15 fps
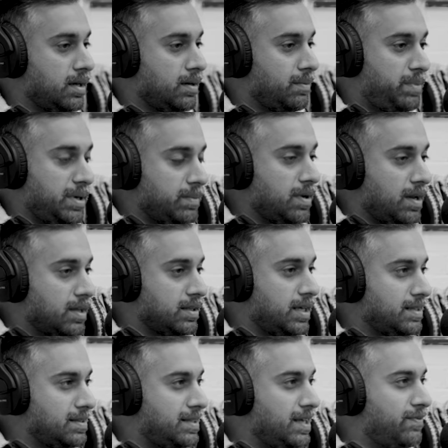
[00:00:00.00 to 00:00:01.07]
people out
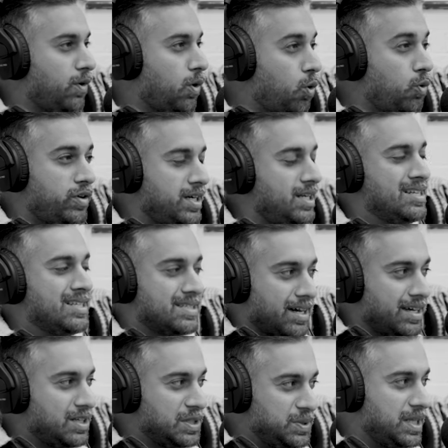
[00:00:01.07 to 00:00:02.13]
there, they've already
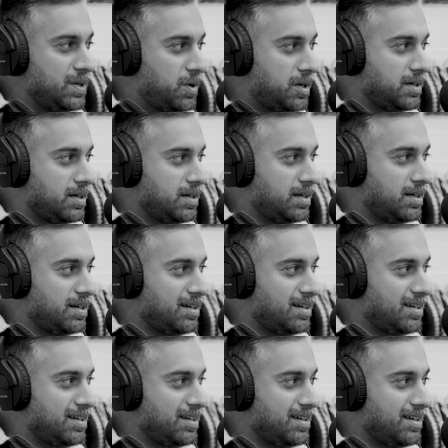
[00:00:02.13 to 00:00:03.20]
decided who they want.
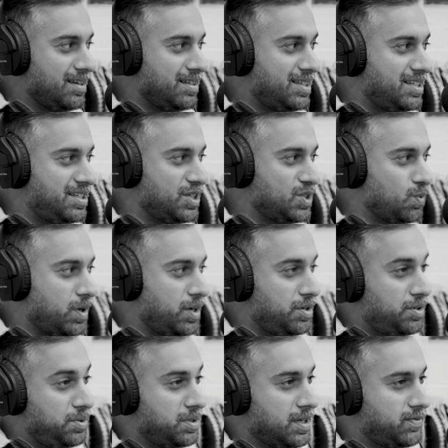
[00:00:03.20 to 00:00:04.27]
They just want to
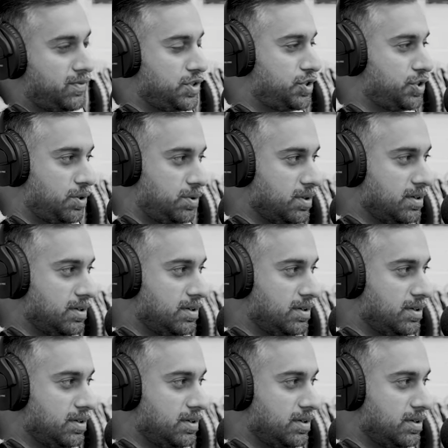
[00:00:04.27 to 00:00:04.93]
do that for show,